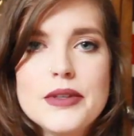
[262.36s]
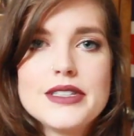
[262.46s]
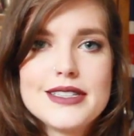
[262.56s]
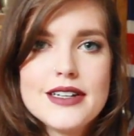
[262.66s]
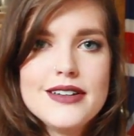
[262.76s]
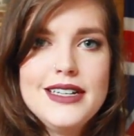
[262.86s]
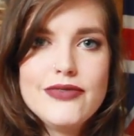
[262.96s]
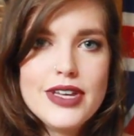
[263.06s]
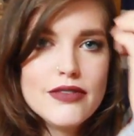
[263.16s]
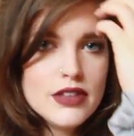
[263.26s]
I'm sorry
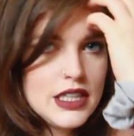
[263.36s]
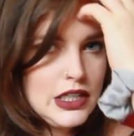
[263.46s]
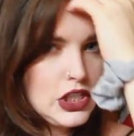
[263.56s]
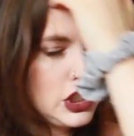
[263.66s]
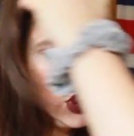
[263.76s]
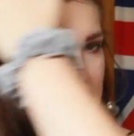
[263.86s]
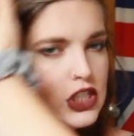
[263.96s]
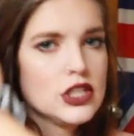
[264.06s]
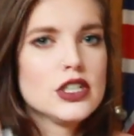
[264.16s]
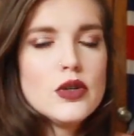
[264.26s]
if everything just
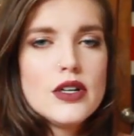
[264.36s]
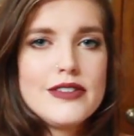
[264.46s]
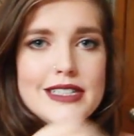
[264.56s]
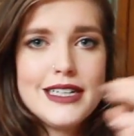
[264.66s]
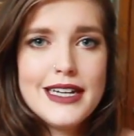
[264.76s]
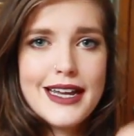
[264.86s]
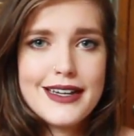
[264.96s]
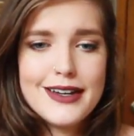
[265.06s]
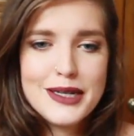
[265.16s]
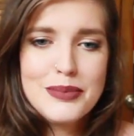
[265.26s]
changed on you all of a sudden.
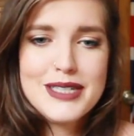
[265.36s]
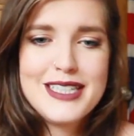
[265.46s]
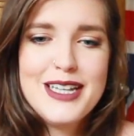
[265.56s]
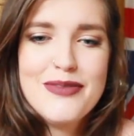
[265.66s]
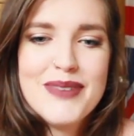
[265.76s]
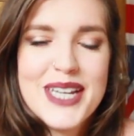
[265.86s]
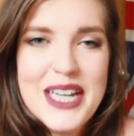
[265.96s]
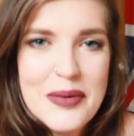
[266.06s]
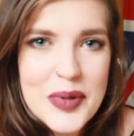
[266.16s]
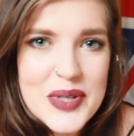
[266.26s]
I got up to see if my
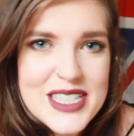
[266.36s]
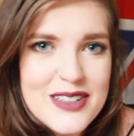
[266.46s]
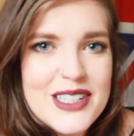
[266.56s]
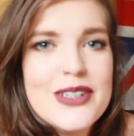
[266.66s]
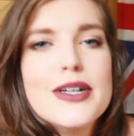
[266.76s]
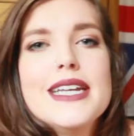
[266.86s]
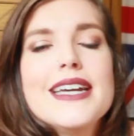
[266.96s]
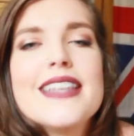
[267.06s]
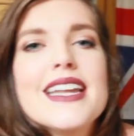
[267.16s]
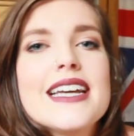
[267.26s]
camera was still
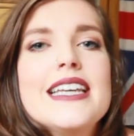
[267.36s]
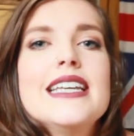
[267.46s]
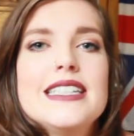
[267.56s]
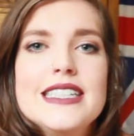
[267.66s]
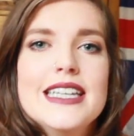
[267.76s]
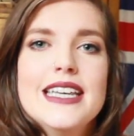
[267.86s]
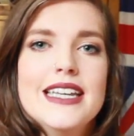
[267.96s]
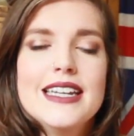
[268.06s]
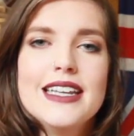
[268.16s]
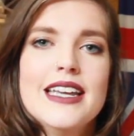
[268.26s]
recording, and then I kicked it
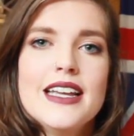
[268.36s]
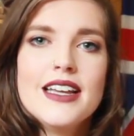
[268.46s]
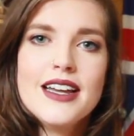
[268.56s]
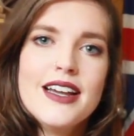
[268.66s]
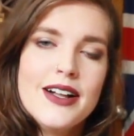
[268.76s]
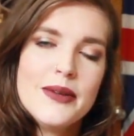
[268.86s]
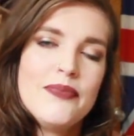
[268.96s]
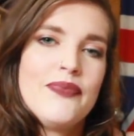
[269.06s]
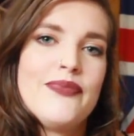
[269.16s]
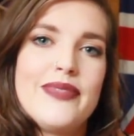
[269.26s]
and
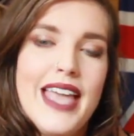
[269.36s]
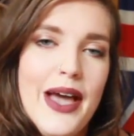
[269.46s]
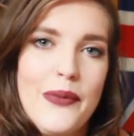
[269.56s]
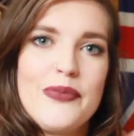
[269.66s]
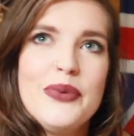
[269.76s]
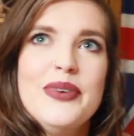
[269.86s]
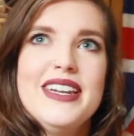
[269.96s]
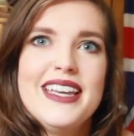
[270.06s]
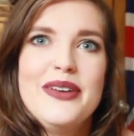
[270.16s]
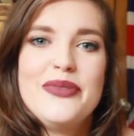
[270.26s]
I
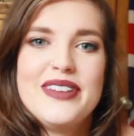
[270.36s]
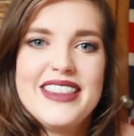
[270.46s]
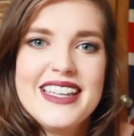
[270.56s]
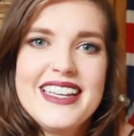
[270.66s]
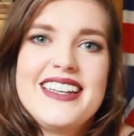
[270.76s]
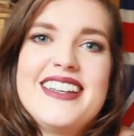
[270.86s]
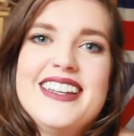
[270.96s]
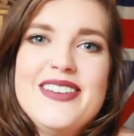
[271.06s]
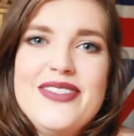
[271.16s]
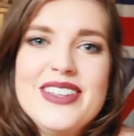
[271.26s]
ruined everything.
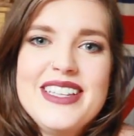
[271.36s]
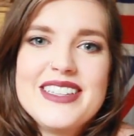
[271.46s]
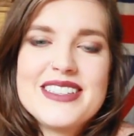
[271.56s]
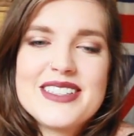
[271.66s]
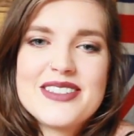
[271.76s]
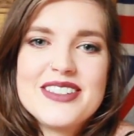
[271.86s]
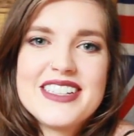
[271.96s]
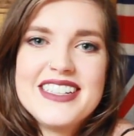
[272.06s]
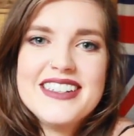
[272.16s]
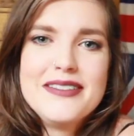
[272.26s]
I feel like this is
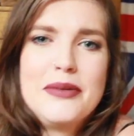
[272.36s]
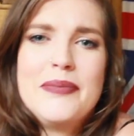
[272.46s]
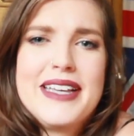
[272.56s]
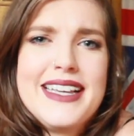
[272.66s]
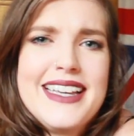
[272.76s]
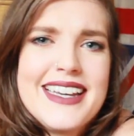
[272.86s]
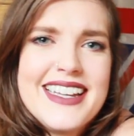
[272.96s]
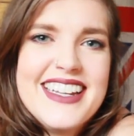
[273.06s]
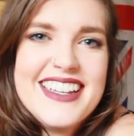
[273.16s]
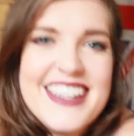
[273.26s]
cricket. Oh my
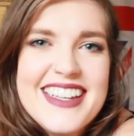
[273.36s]
god.